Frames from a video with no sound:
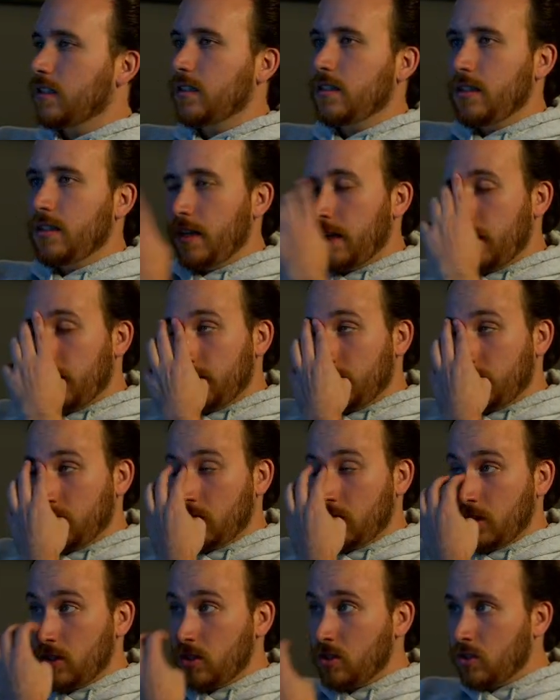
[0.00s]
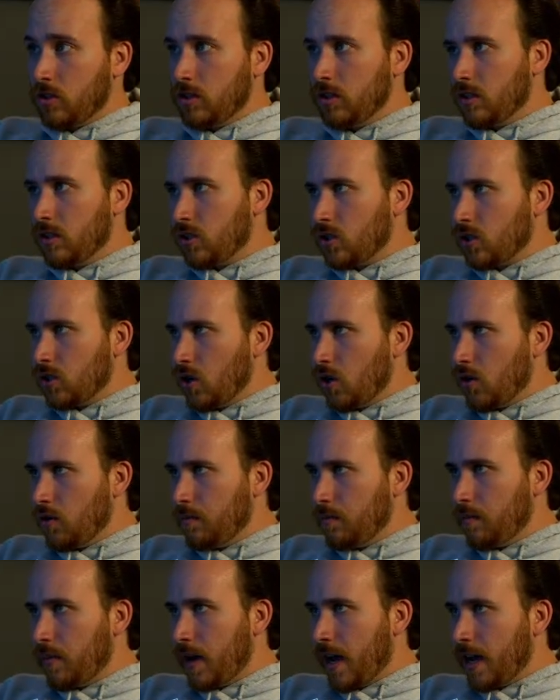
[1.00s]
Yeah, so I just turned the snow
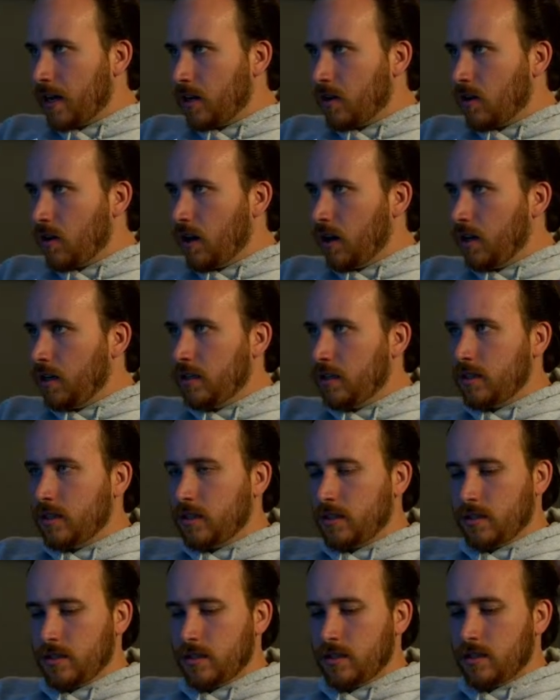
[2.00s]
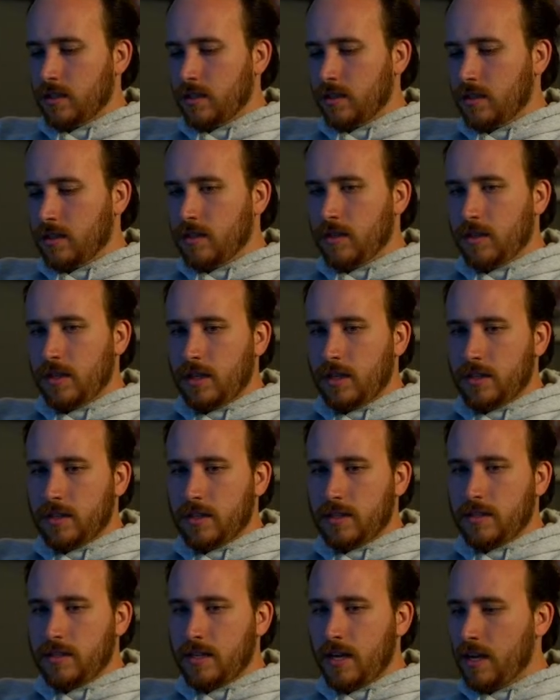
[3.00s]
back on. Hit the
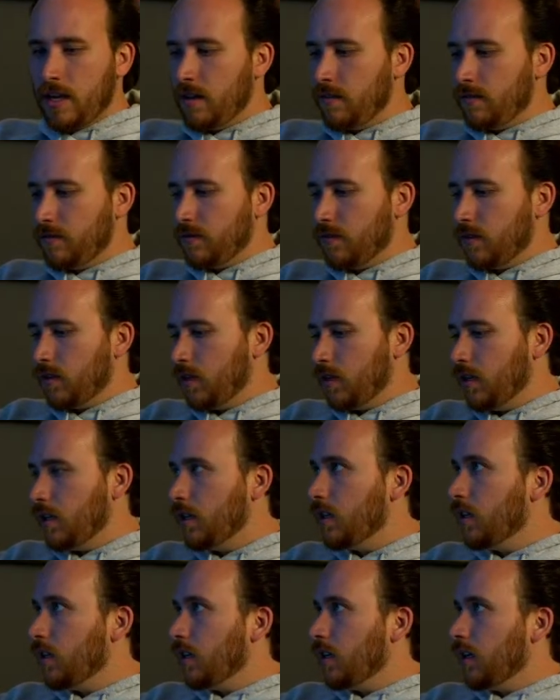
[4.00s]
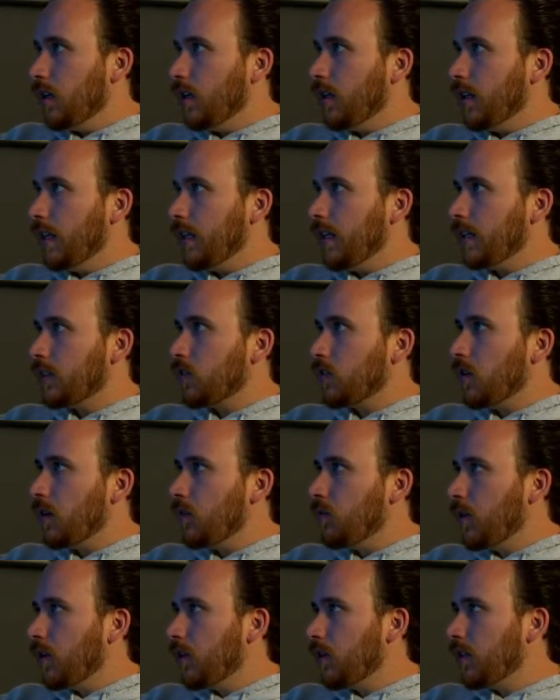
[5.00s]
save. And then let's go ahead
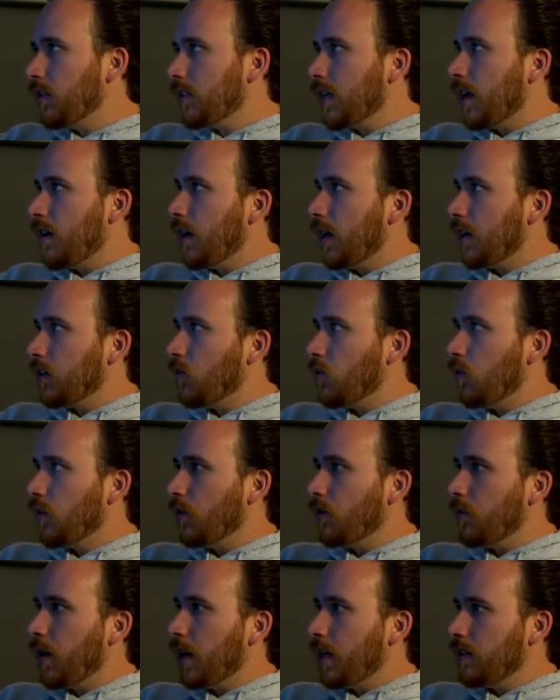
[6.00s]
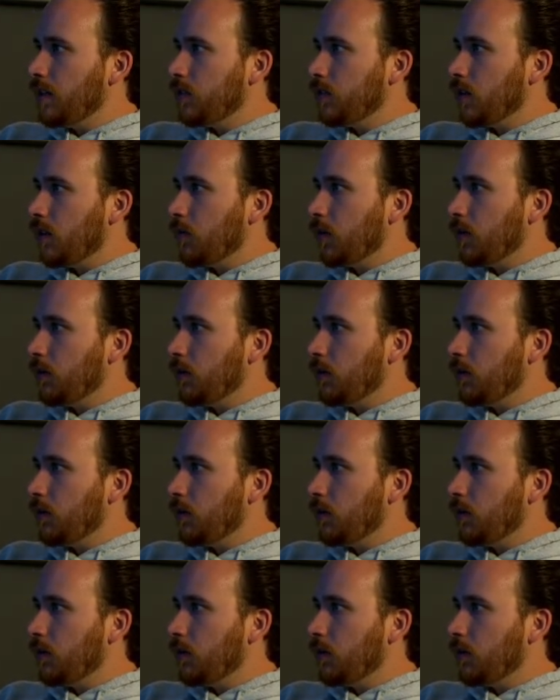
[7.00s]
and render this out at quarter res, so that way